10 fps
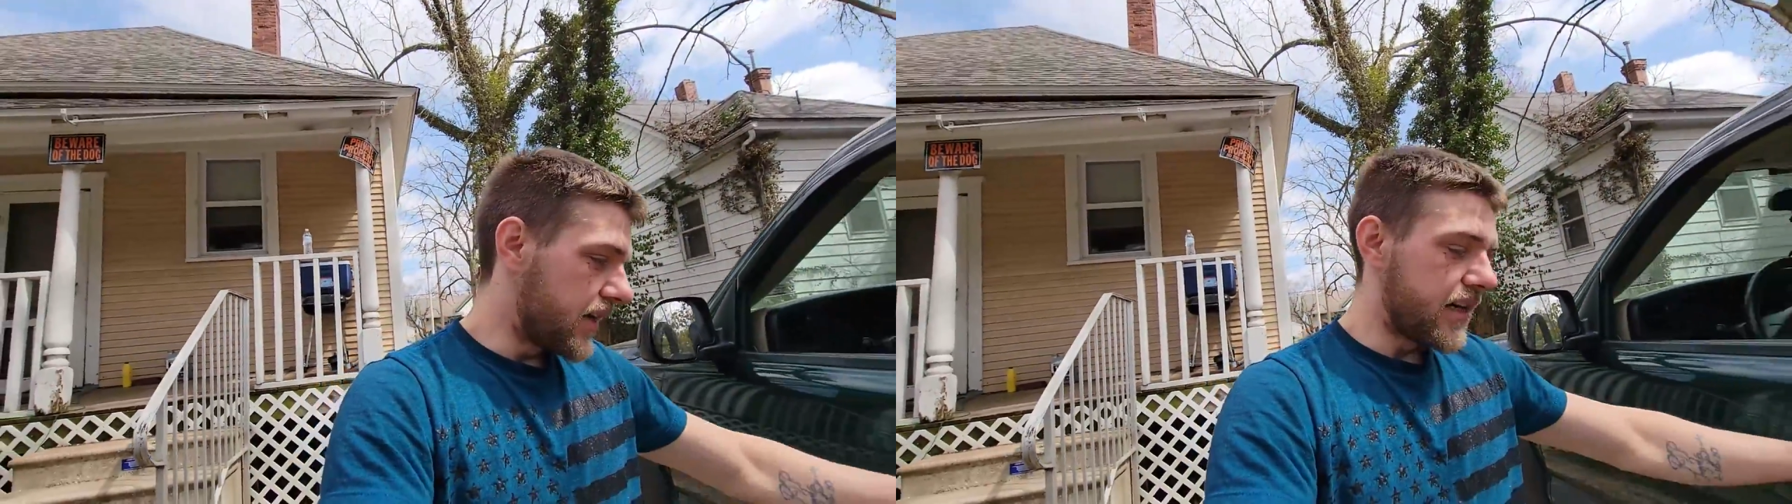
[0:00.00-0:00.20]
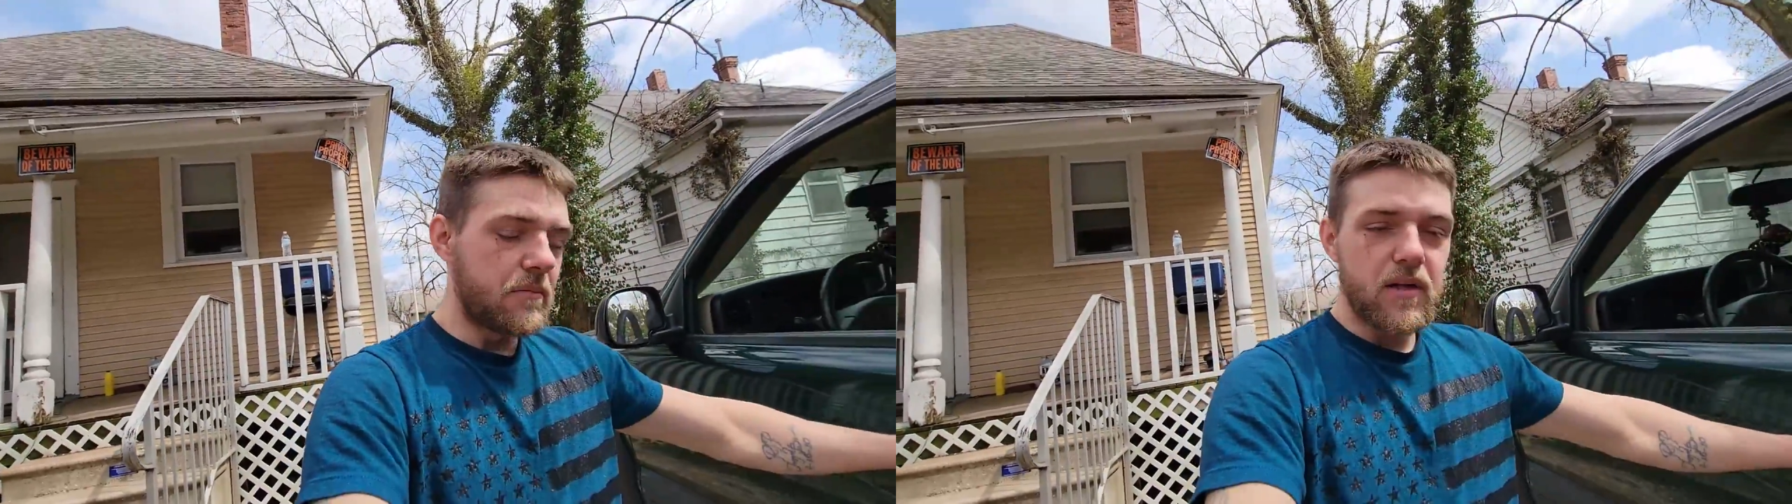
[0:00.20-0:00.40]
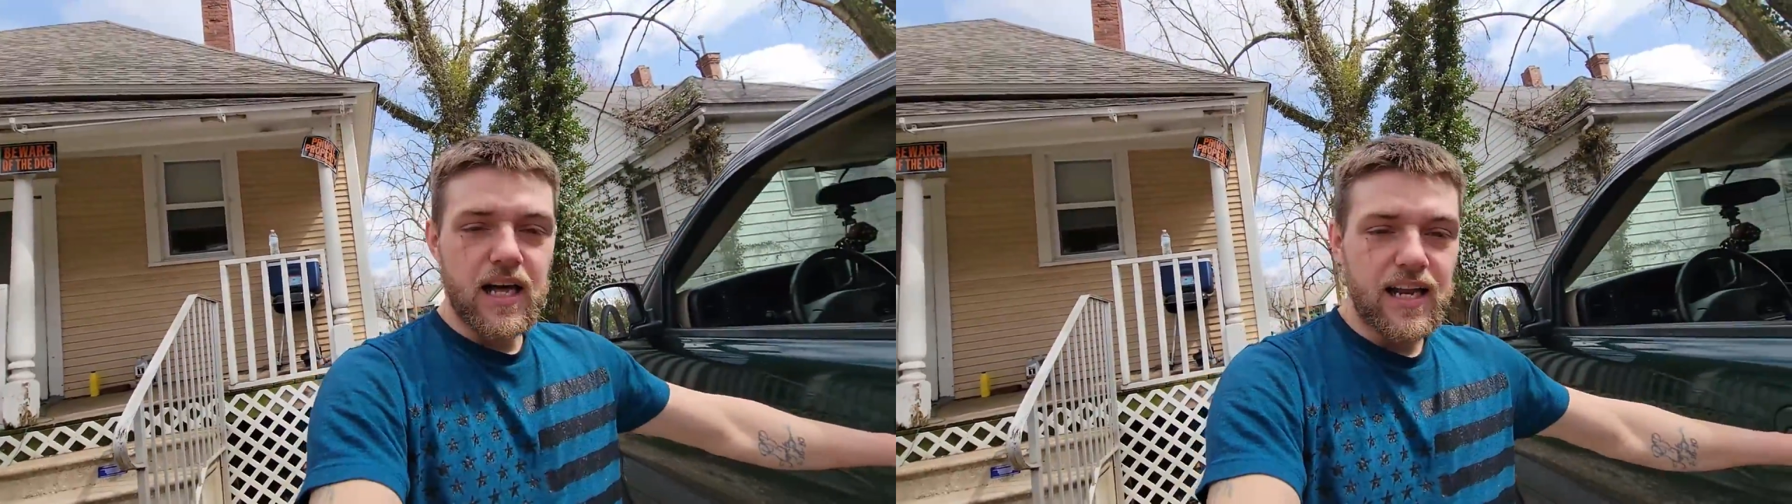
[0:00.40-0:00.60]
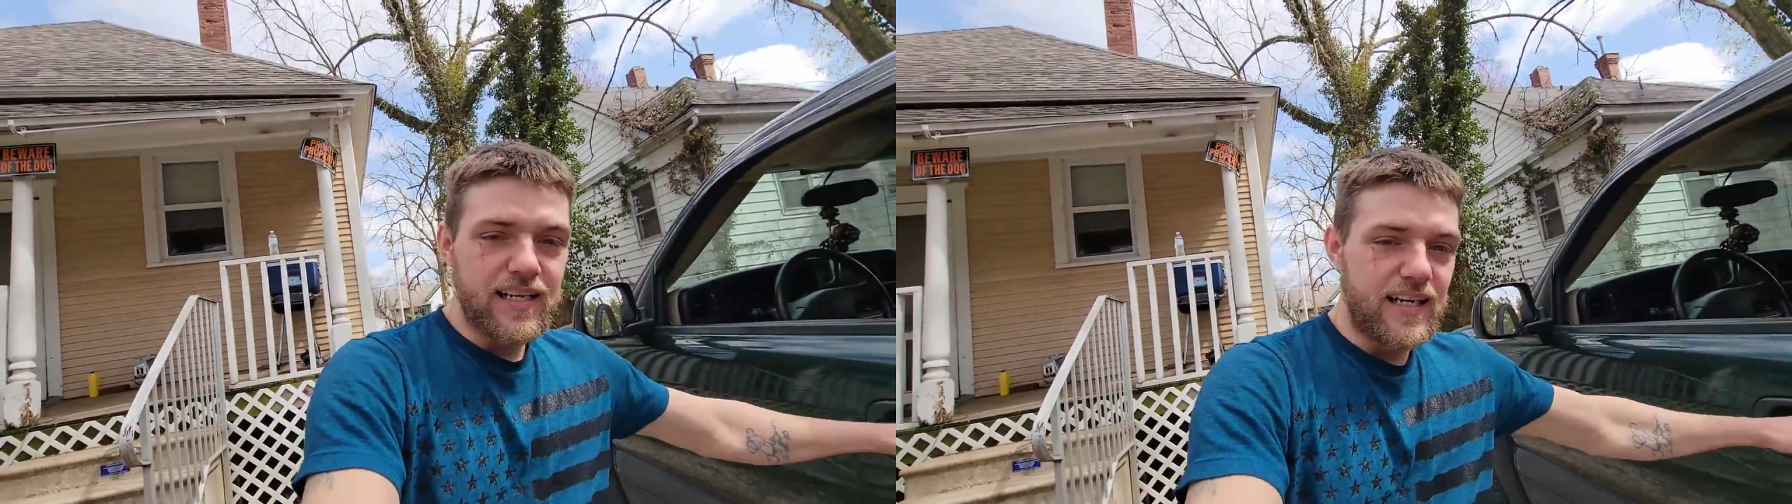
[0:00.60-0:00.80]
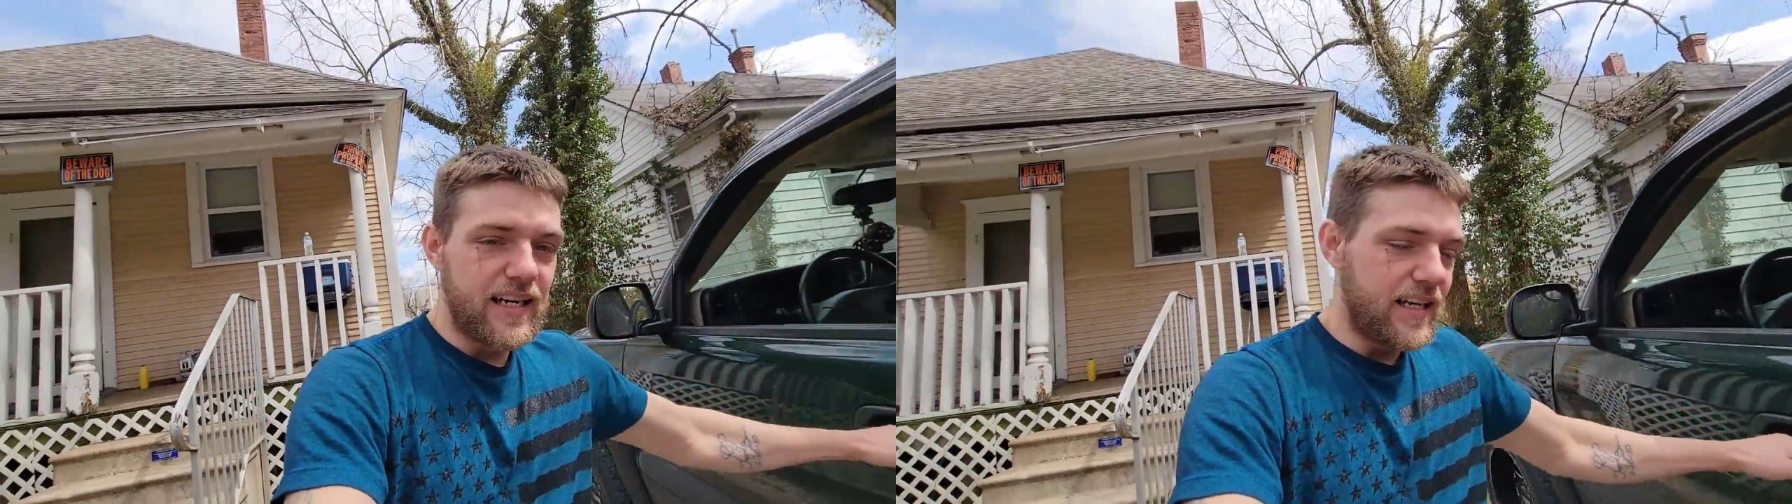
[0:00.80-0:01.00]
and I'm glad I
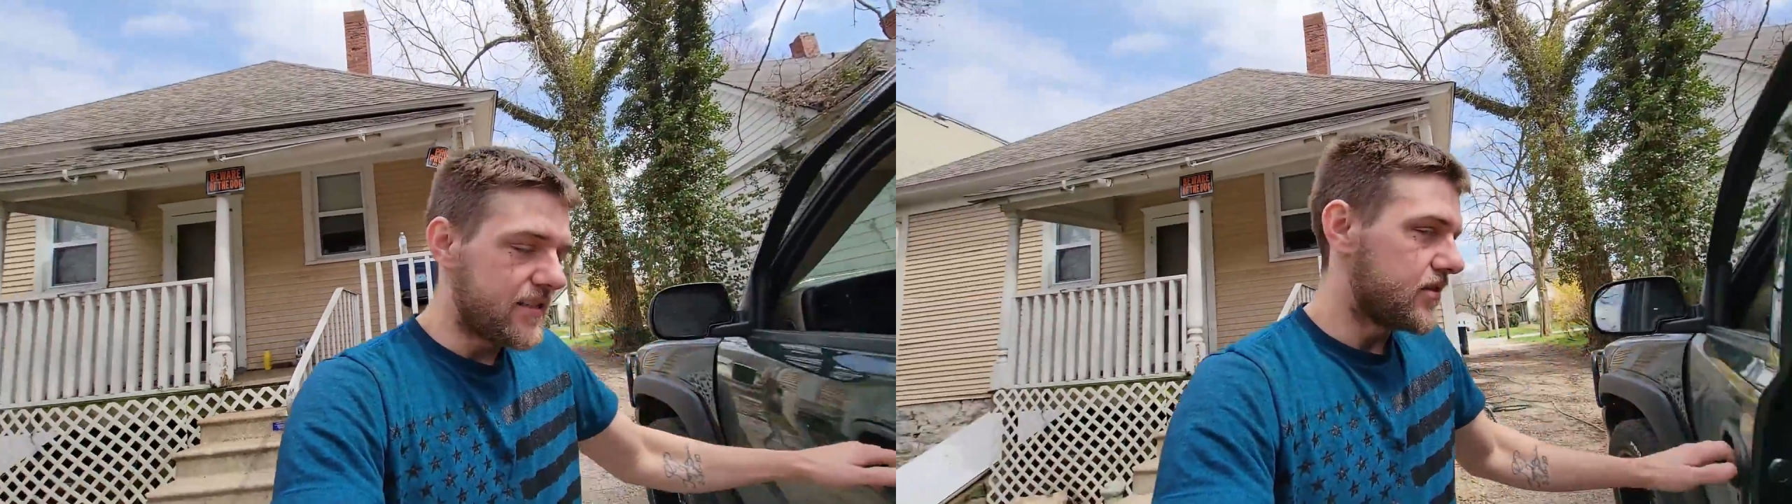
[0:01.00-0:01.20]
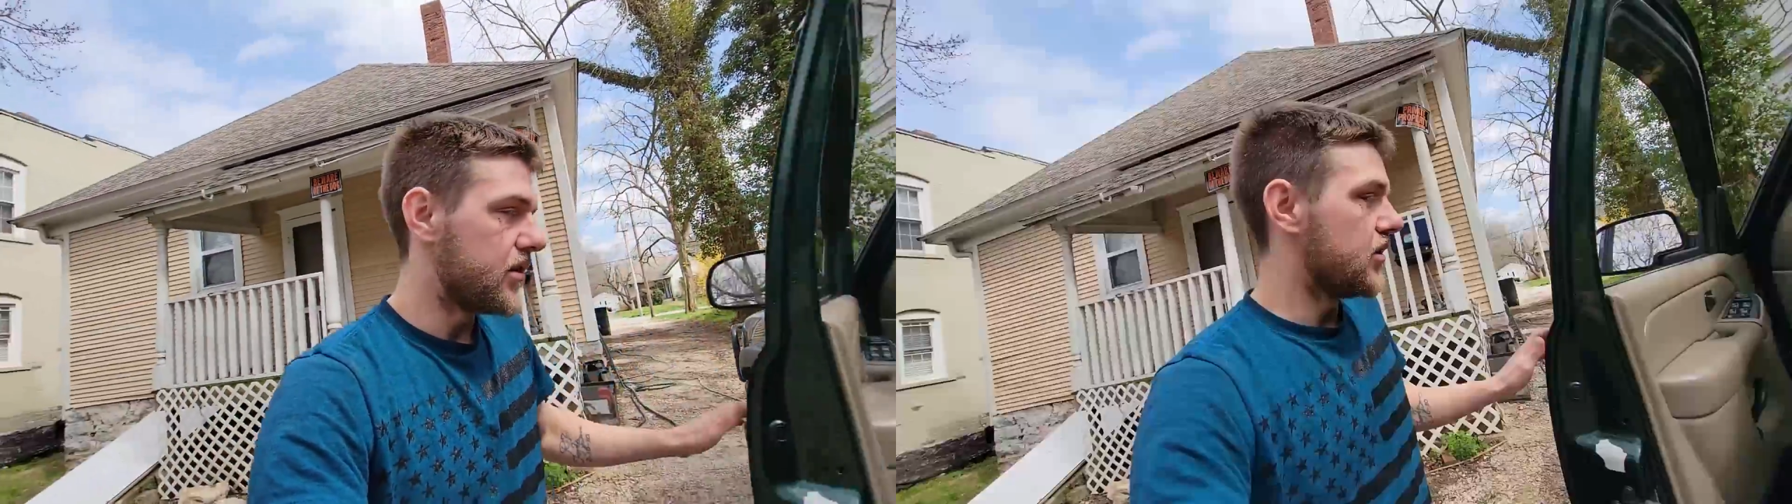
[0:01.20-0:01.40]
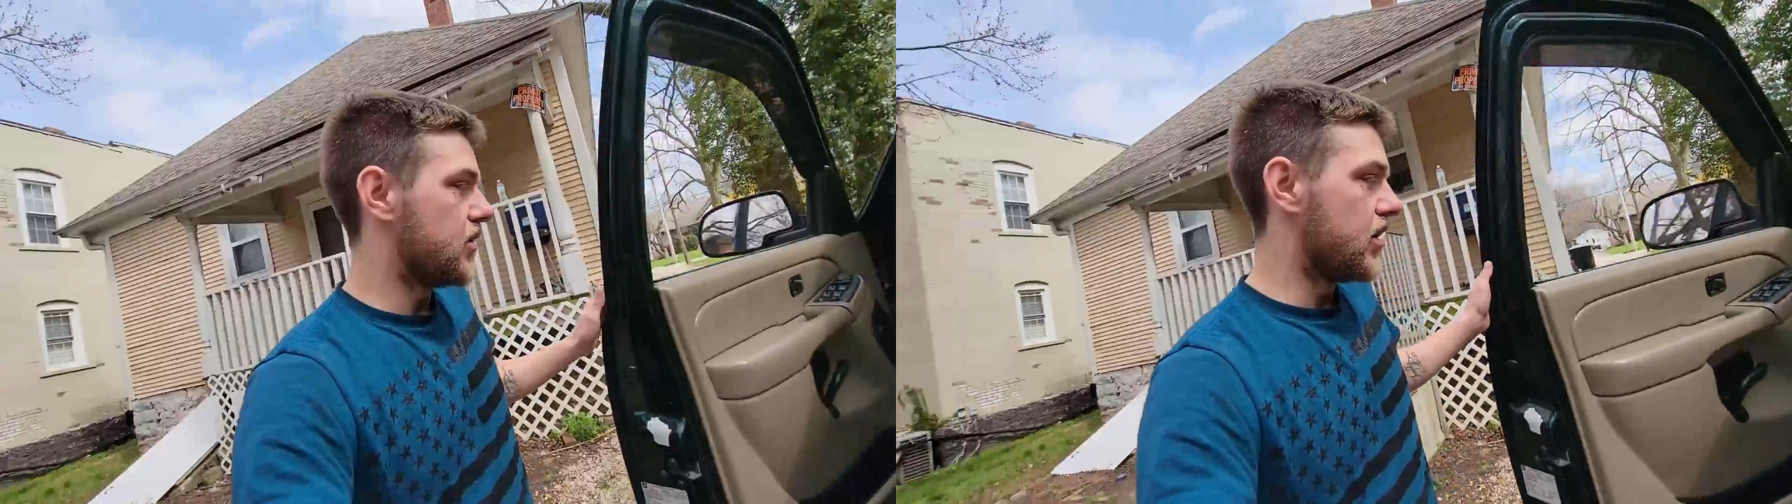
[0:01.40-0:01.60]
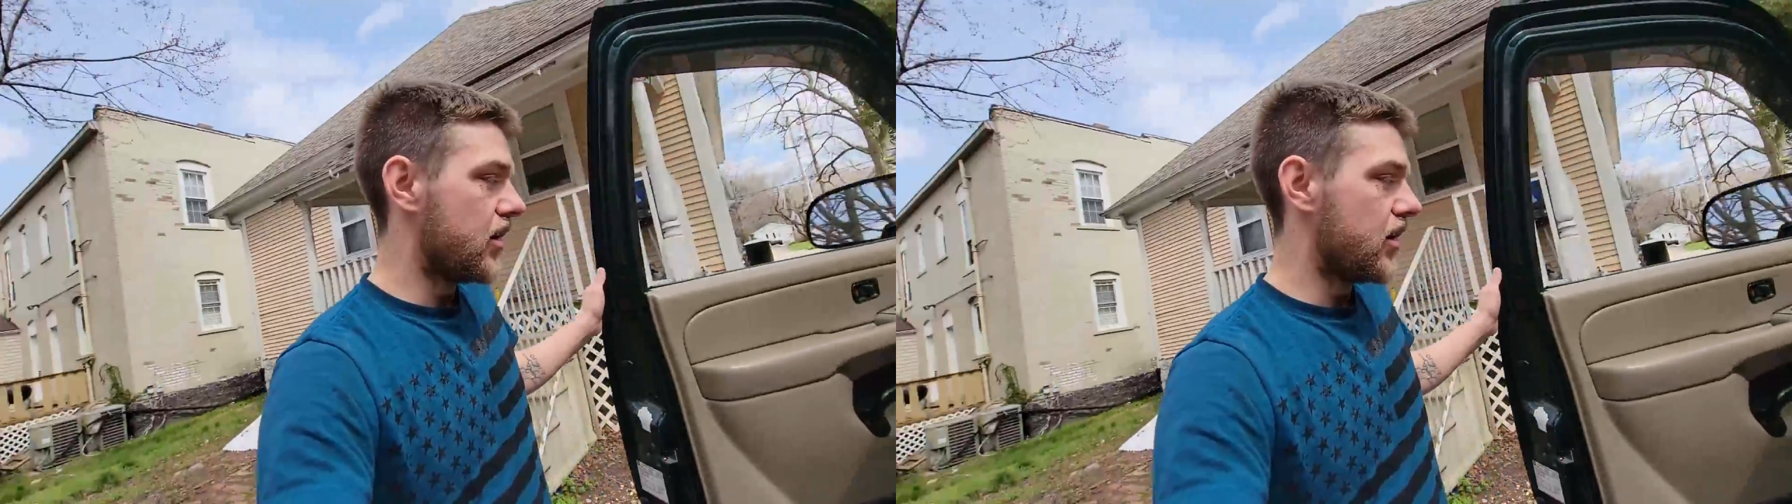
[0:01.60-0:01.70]
did it. So